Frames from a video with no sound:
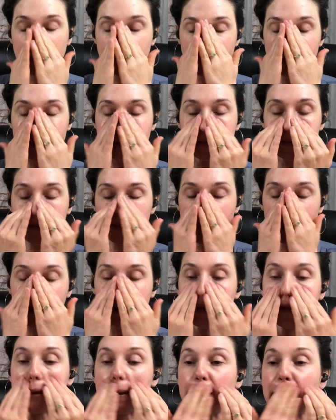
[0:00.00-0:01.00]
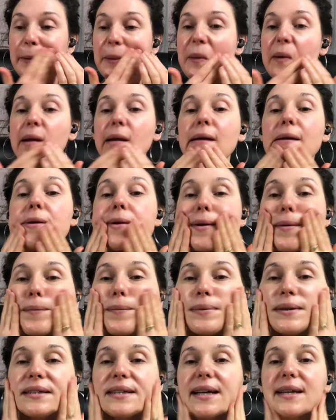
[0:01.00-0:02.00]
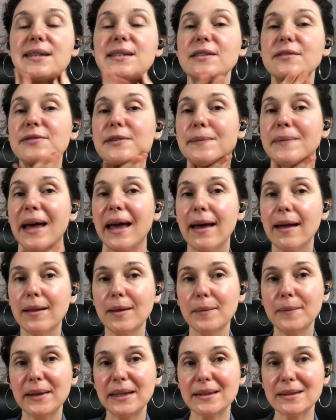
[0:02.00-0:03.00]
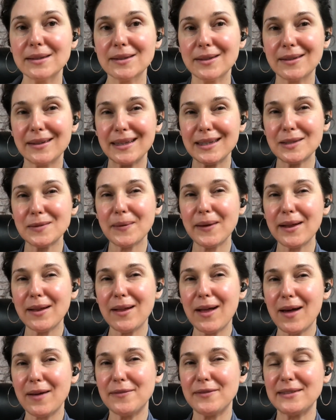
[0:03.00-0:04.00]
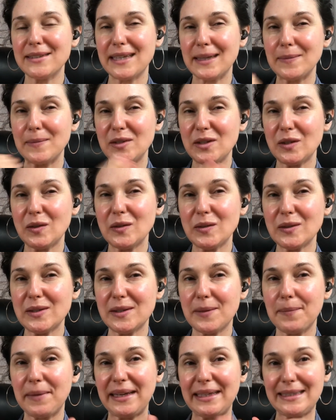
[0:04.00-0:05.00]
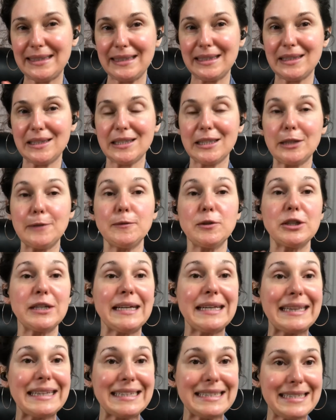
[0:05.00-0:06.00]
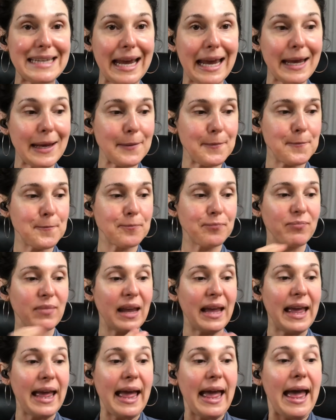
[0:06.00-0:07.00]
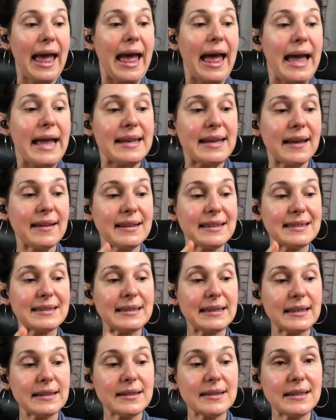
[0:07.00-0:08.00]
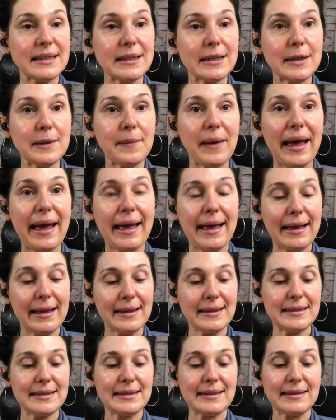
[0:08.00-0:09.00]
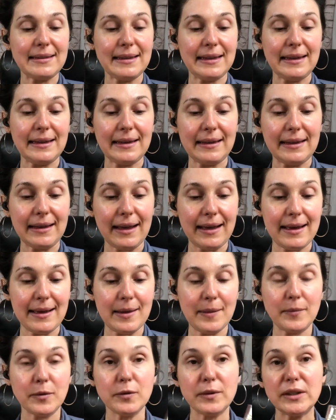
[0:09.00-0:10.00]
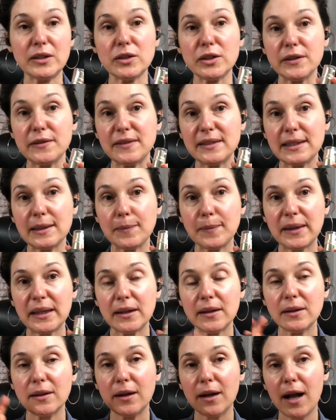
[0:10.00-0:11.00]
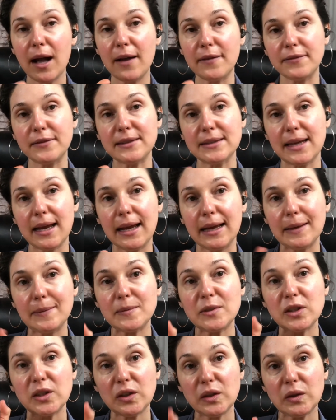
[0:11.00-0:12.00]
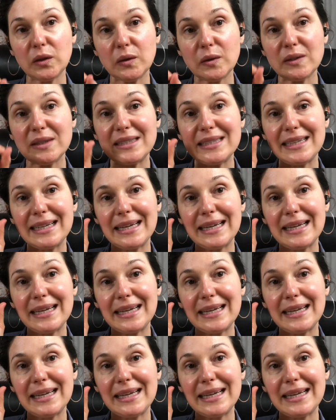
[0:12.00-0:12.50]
your skin, protective from the elements. So that's why I'll oftentimes use my C Serum during the day. Now the C Serum and the Resurfacing Peel are oftentimes used